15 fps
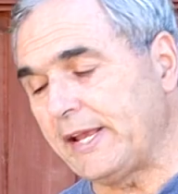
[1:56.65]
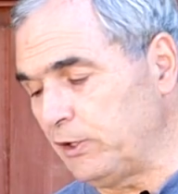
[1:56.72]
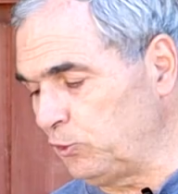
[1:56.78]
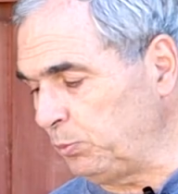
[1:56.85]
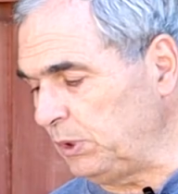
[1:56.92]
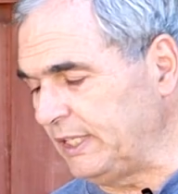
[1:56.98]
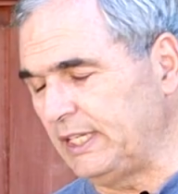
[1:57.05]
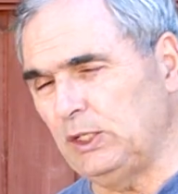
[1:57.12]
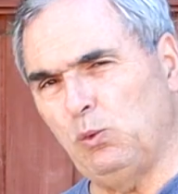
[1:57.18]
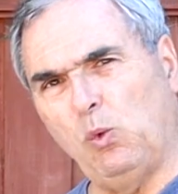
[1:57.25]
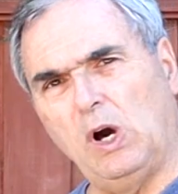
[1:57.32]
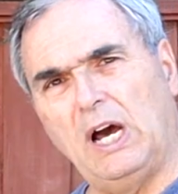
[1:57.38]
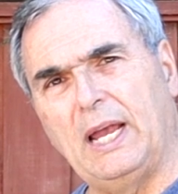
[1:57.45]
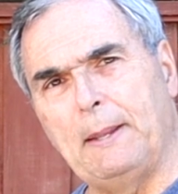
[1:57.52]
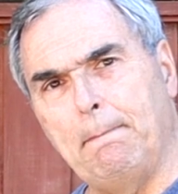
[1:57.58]
I explain
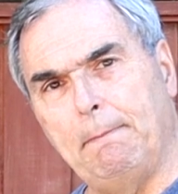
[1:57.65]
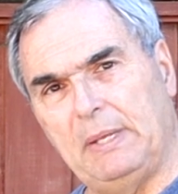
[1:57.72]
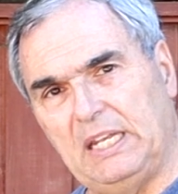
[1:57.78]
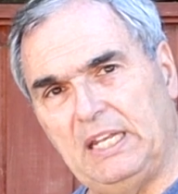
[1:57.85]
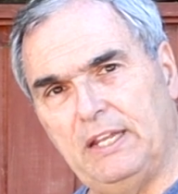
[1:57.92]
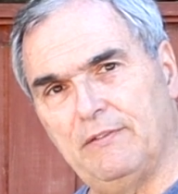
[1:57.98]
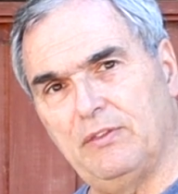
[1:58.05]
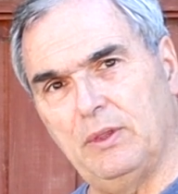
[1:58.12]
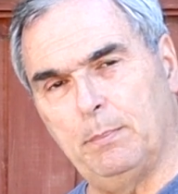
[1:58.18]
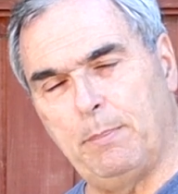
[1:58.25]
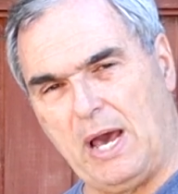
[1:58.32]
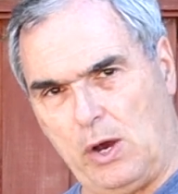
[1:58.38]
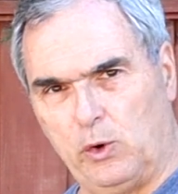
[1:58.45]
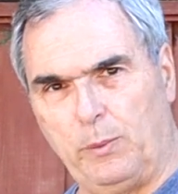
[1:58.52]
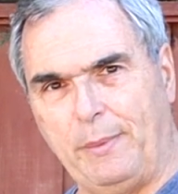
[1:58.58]
why many of the
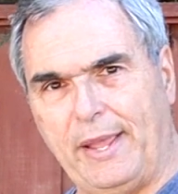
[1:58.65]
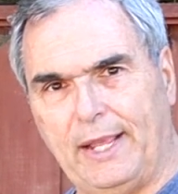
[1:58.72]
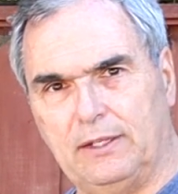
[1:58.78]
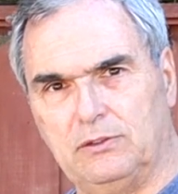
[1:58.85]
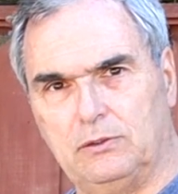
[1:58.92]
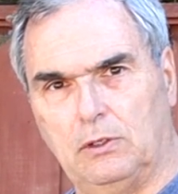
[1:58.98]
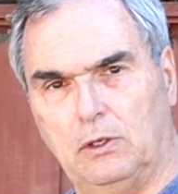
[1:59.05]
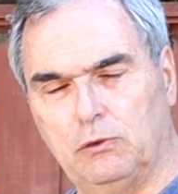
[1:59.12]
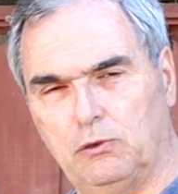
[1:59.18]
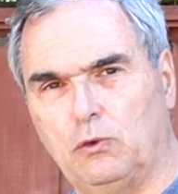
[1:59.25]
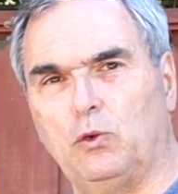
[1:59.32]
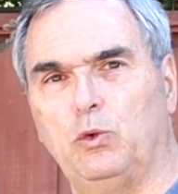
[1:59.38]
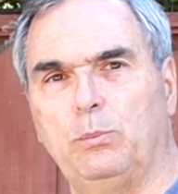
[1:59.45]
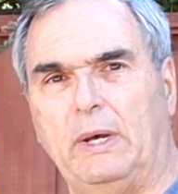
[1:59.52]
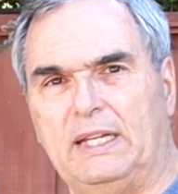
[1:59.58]
power banks
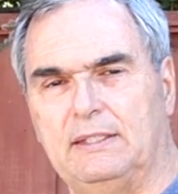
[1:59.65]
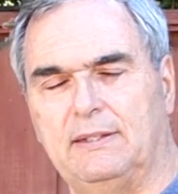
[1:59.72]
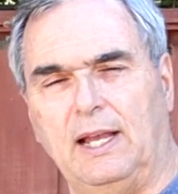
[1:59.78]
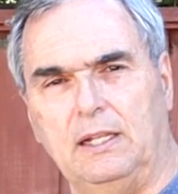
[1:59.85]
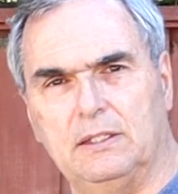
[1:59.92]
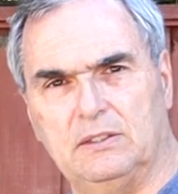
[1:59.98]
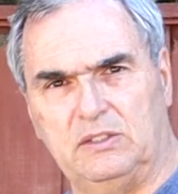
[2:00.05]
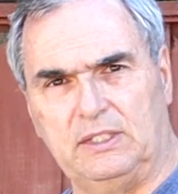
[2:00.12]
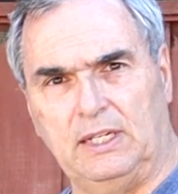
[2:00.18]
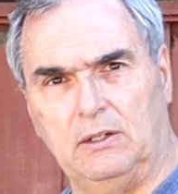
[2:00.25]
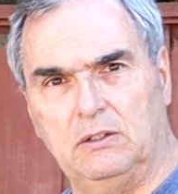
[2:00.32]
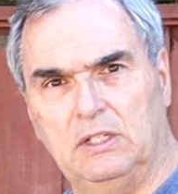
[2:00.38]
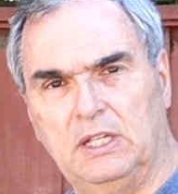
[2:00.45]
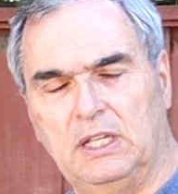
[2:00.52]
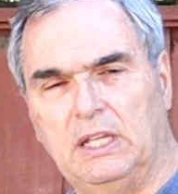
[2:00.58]
sold by Talent
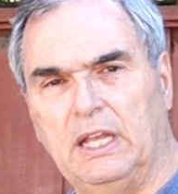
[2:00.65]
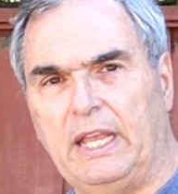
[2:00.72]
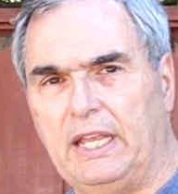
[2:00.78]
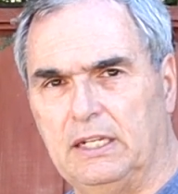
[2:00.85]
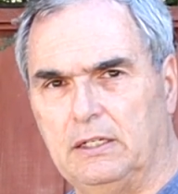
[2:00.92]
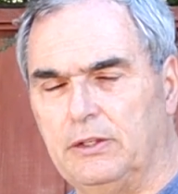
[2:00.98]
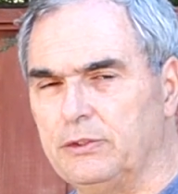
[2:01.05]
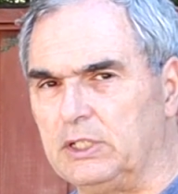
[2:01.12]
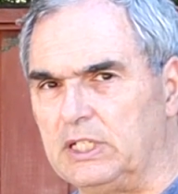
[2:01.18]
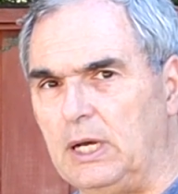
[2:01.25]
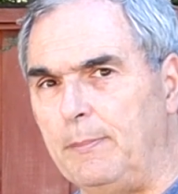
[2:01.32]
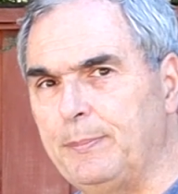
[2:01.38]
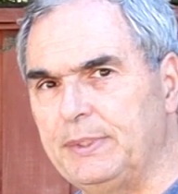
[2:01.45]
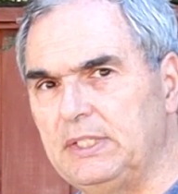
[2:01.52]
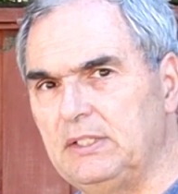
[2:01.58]
Cell and other
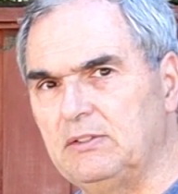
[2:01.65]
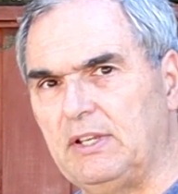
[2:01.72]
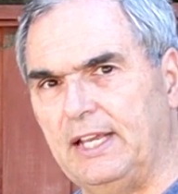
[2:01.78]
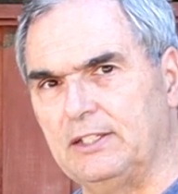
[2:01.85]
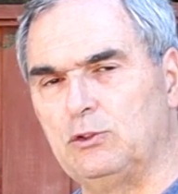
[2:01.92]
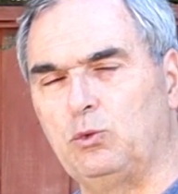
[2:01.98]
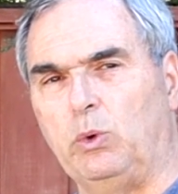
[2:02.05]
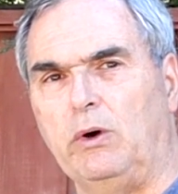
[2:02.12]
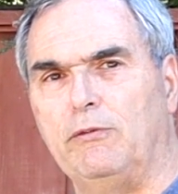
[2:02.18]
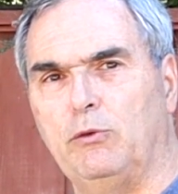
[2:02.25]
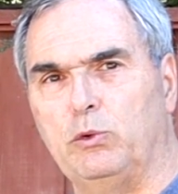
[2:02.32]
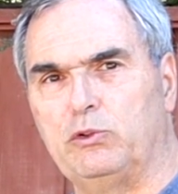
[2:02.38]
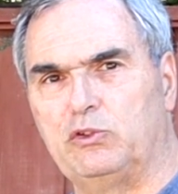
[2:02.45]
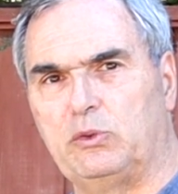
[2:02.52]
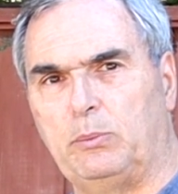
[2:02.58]
companies as 12-volt